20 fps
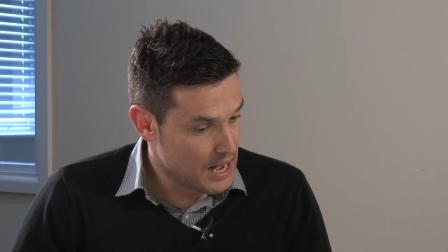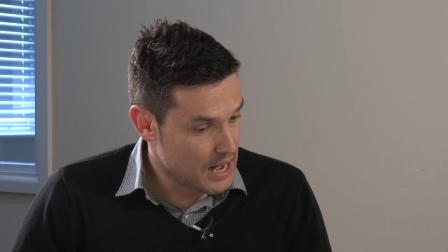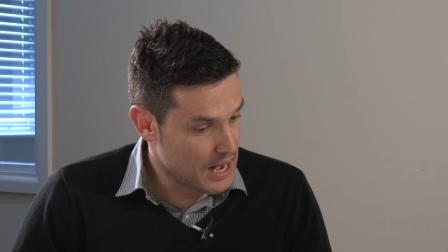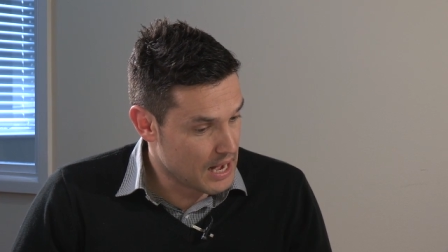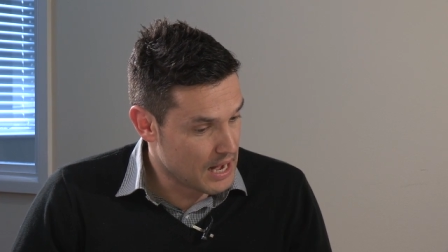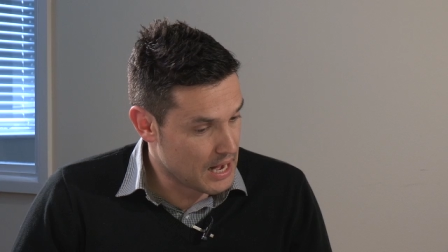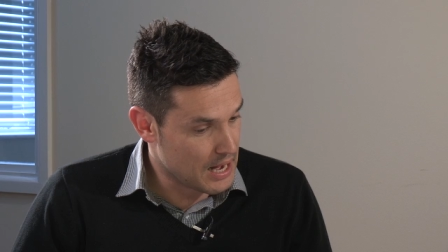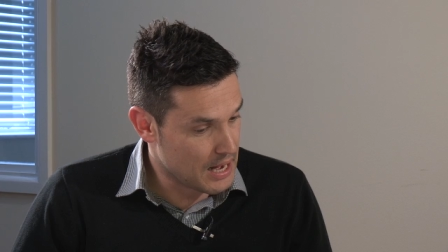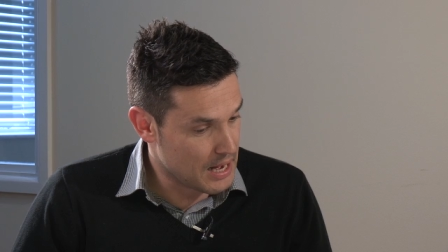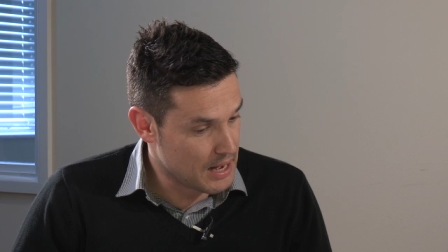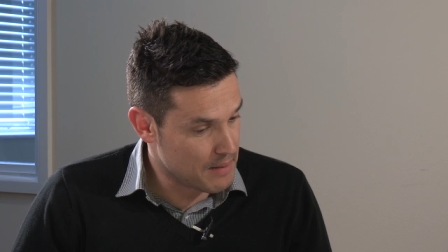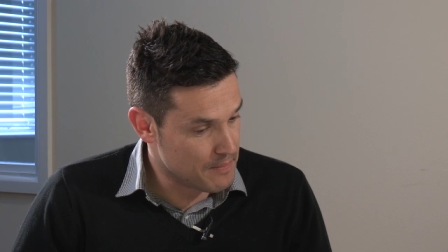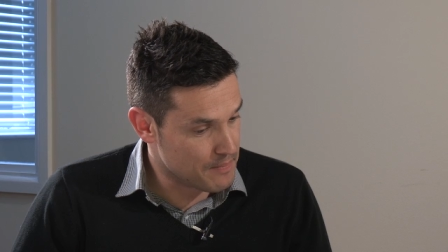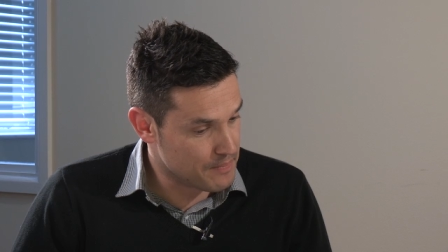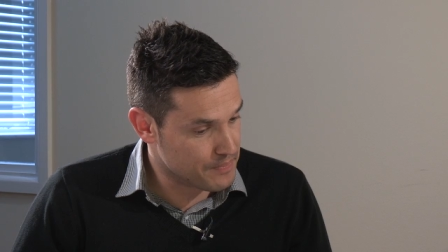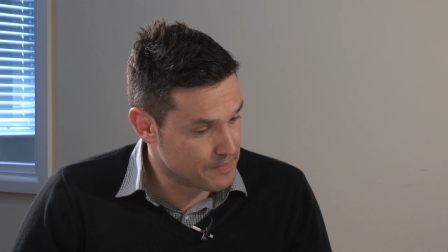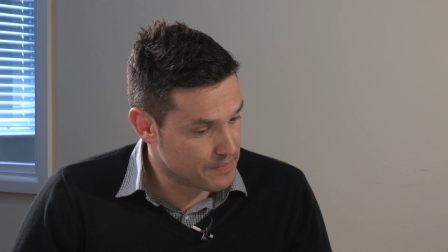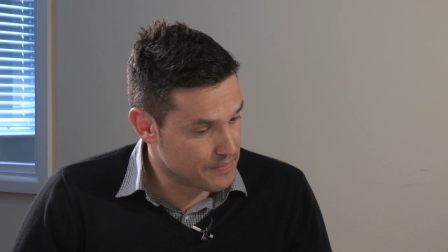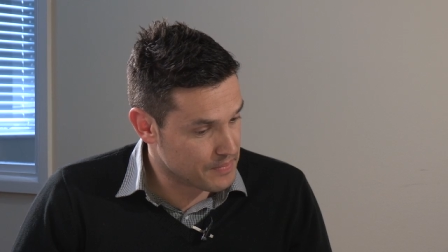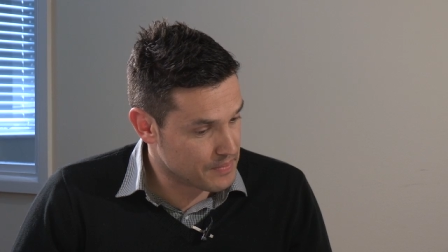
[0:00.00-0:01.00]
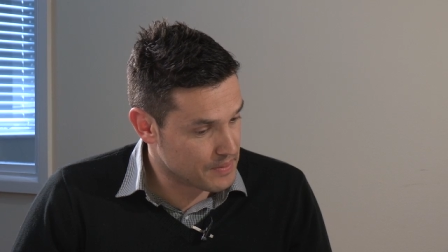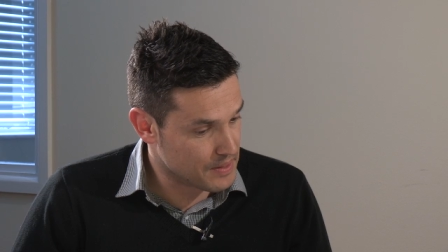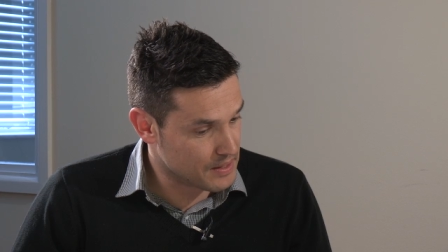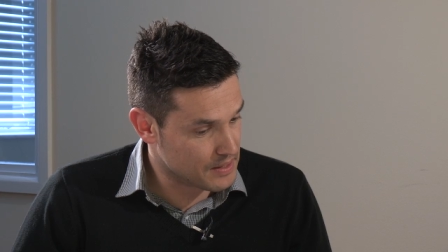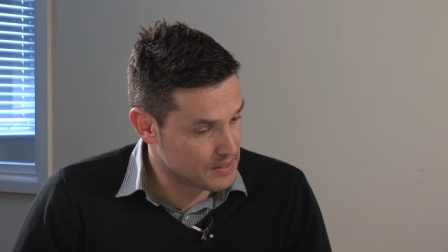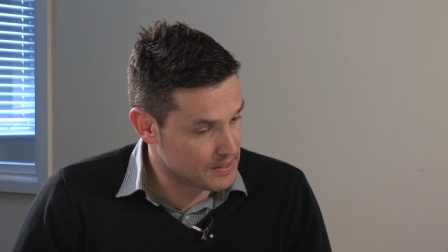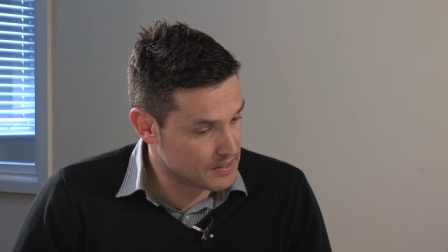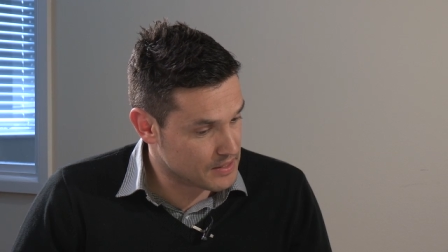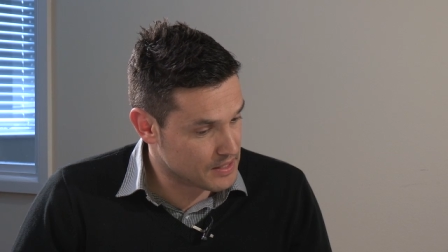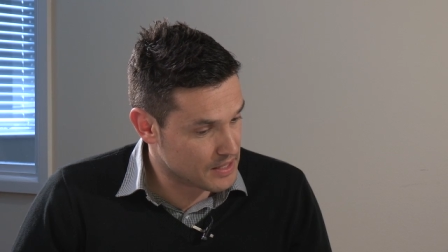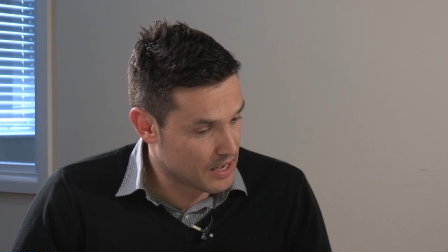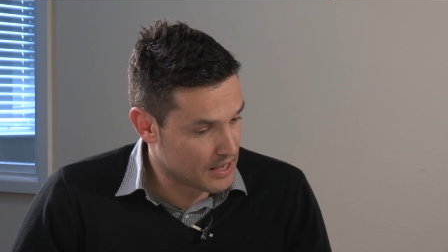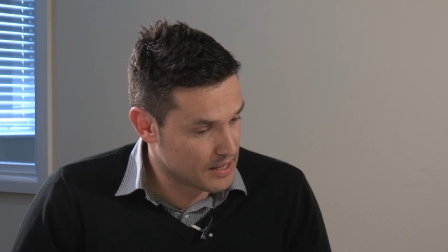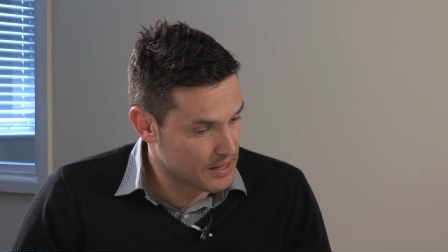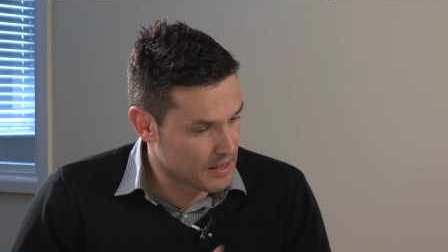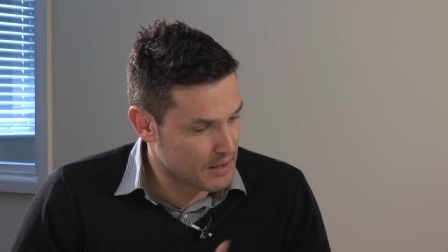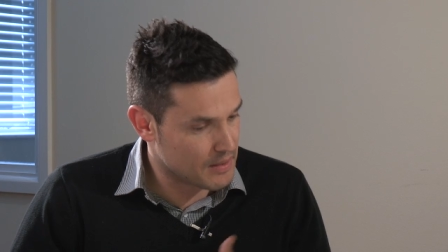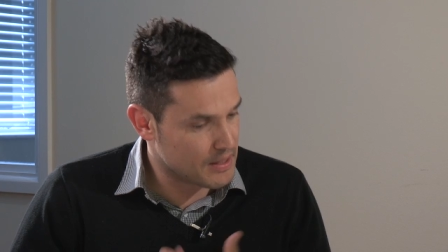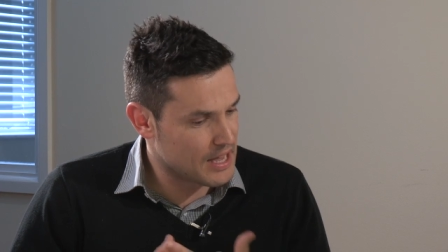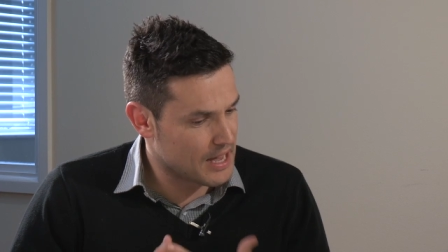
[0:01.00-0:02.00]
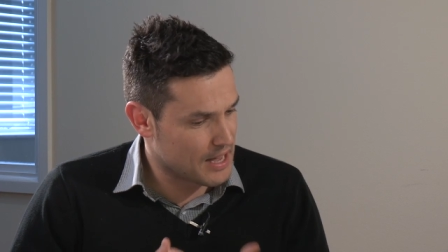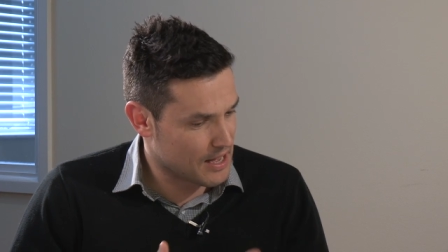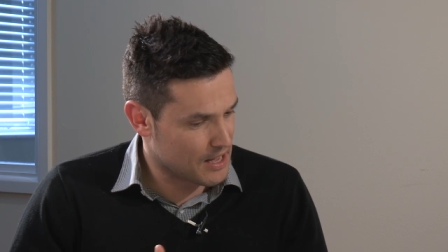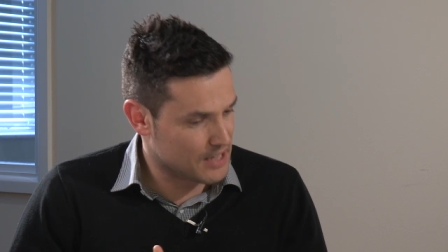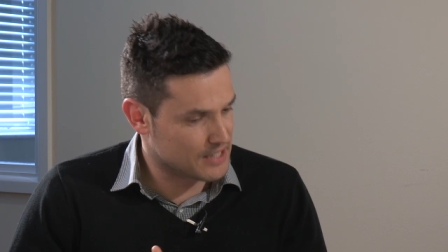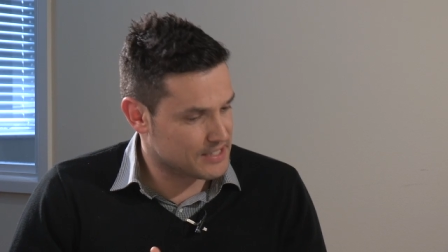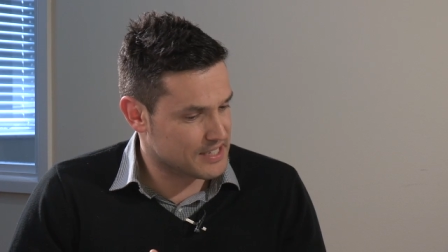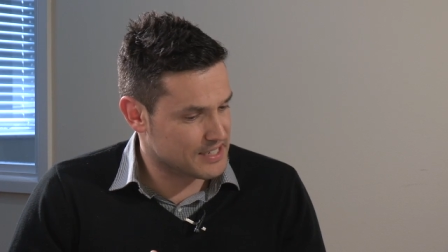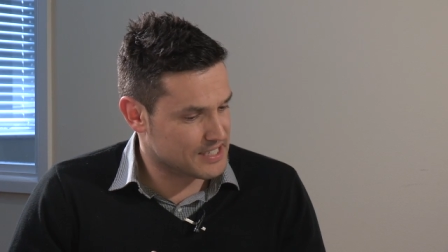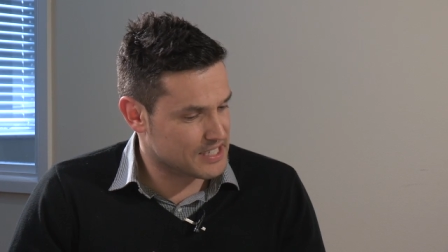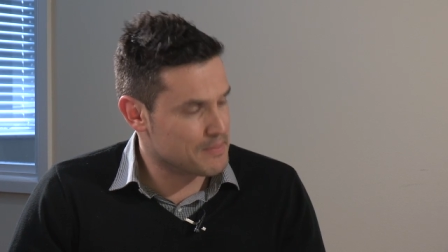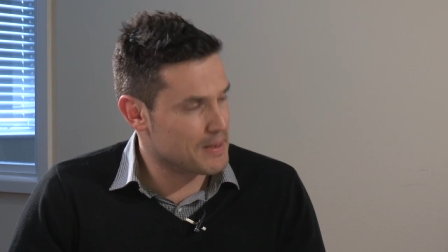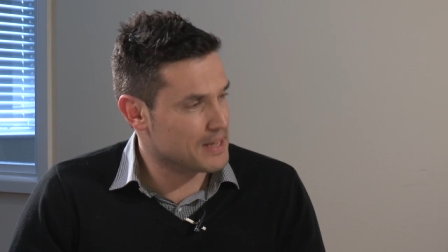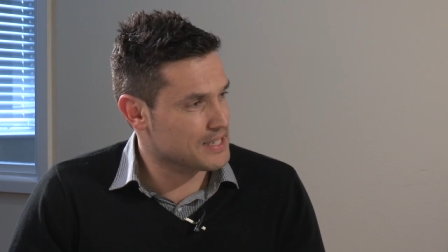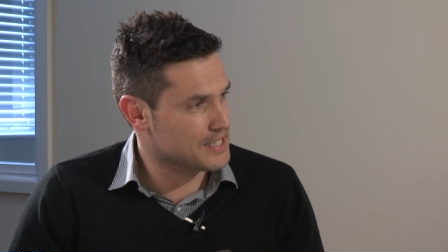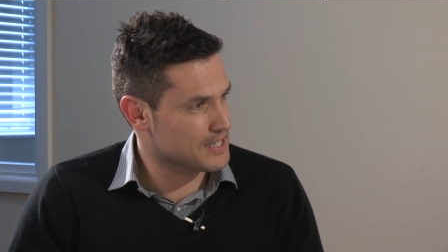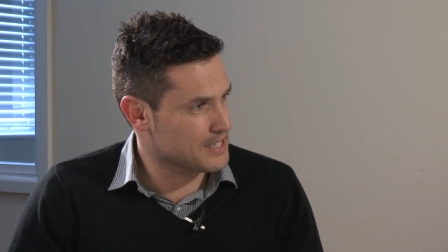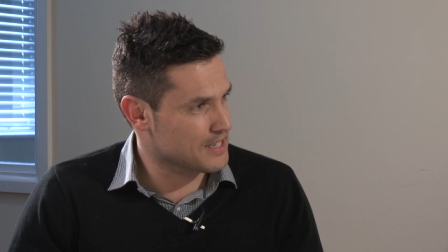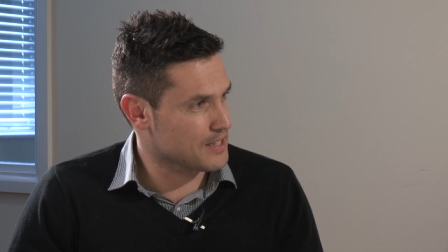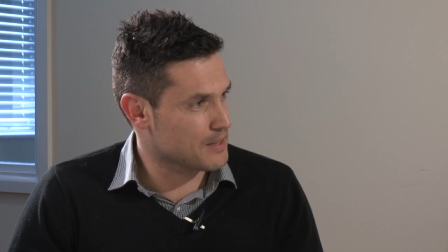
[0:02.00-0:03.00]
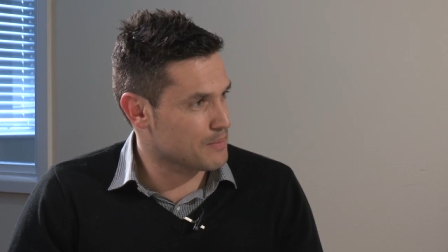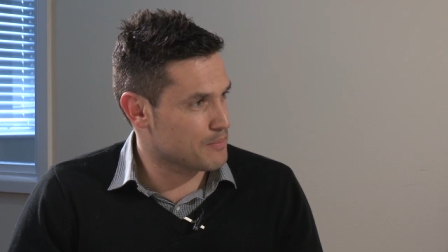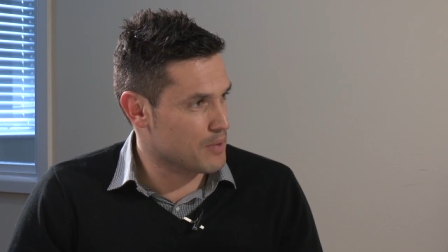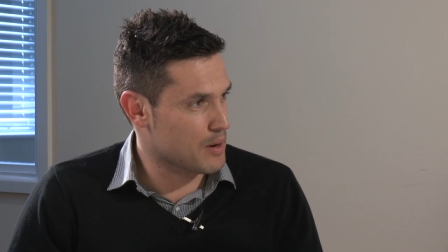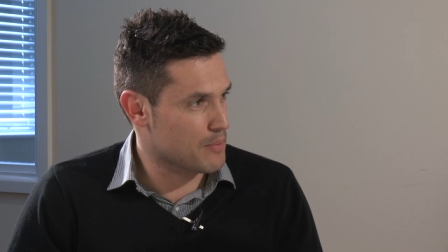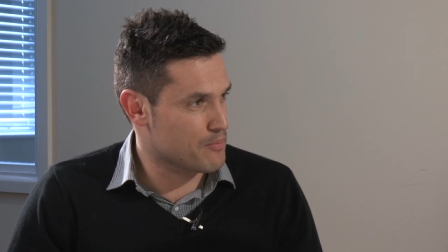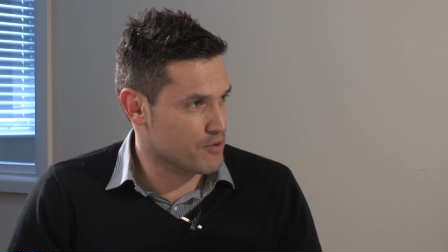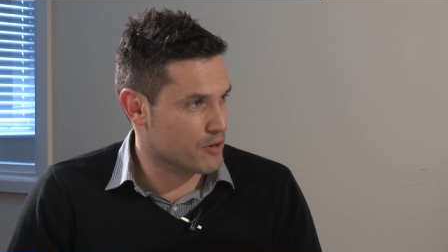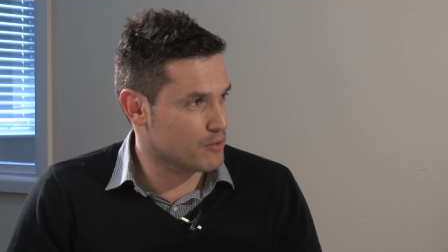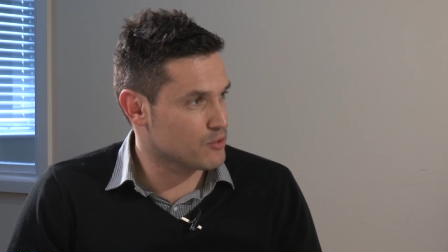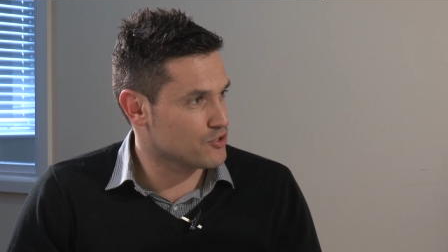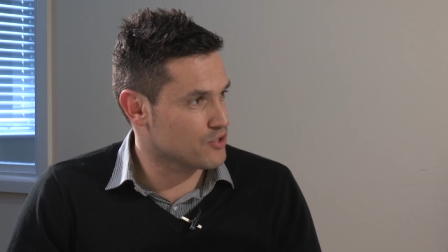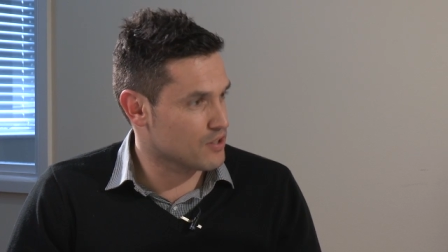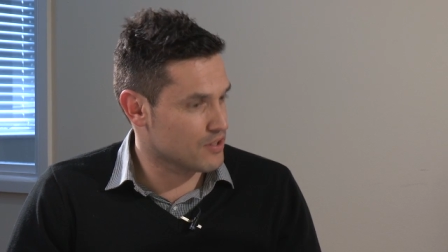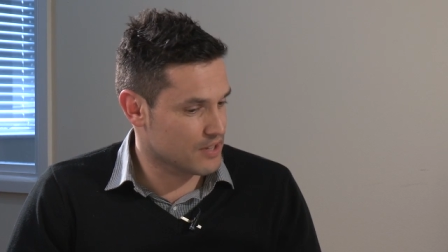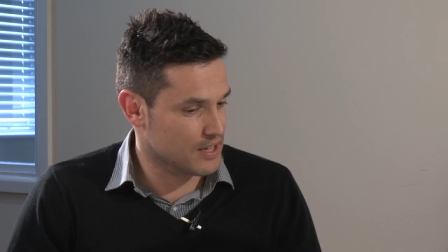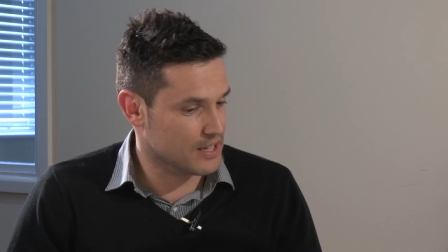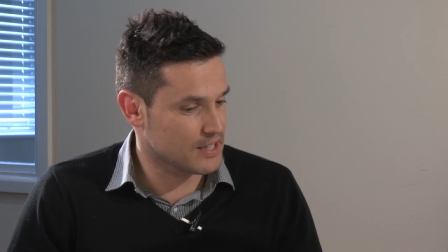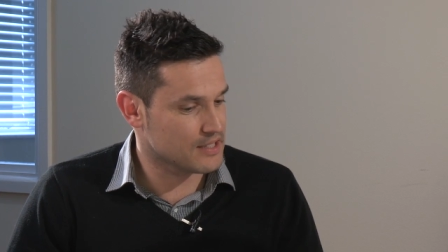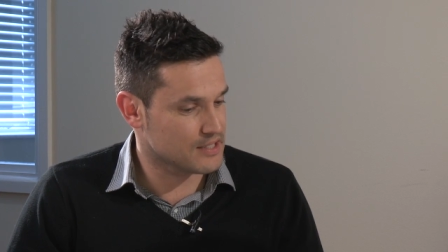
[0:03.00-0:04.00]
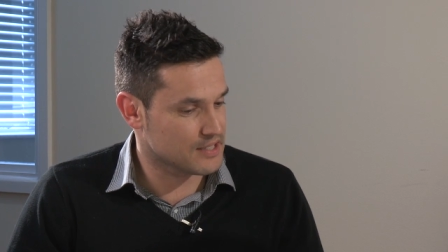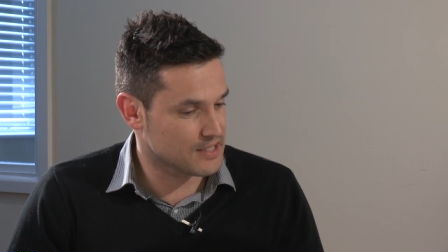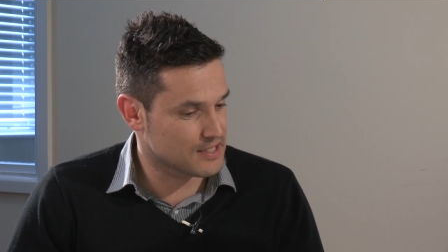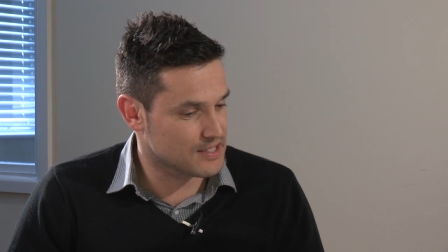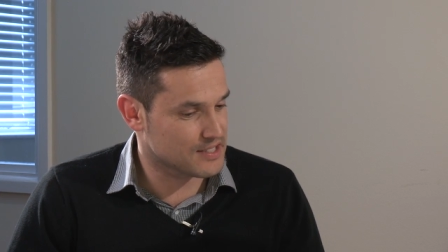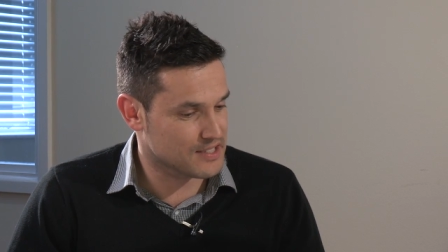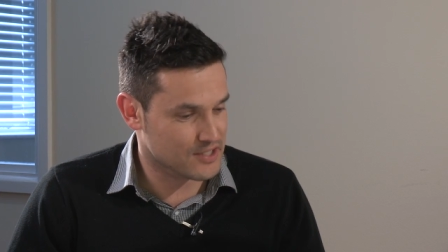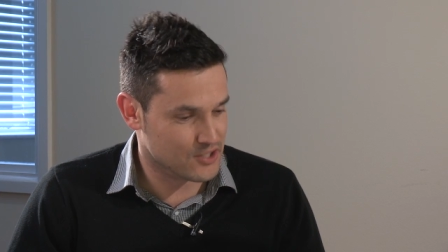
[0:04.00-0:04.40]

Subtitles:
A systematic approach to things is